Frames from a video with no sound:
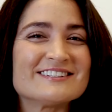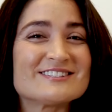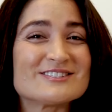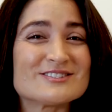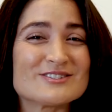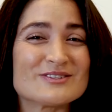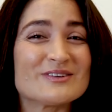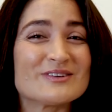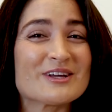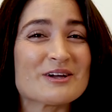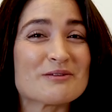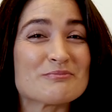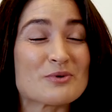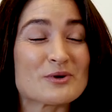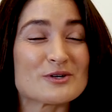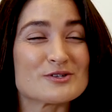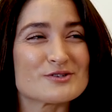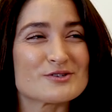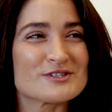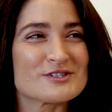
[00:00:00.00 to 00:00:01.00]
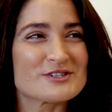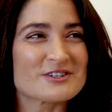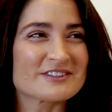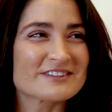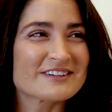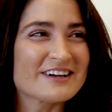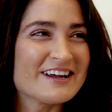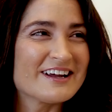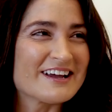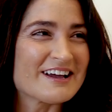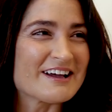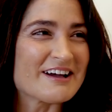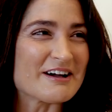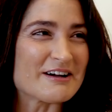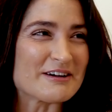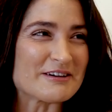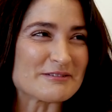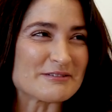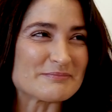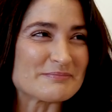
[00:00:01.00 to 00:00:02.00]
studio portraiture
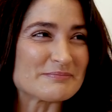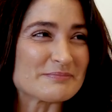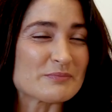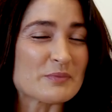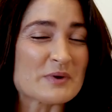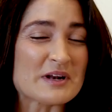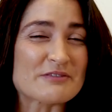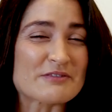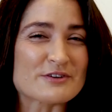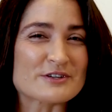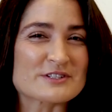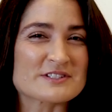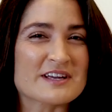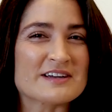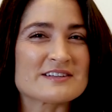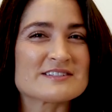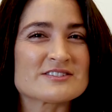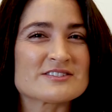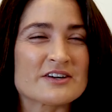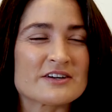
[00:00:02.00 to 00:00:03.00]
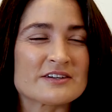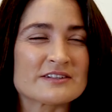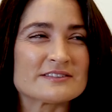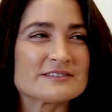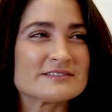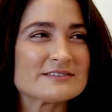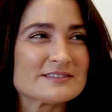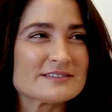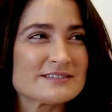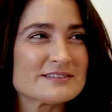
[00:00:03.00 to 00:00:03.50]
when I first got started.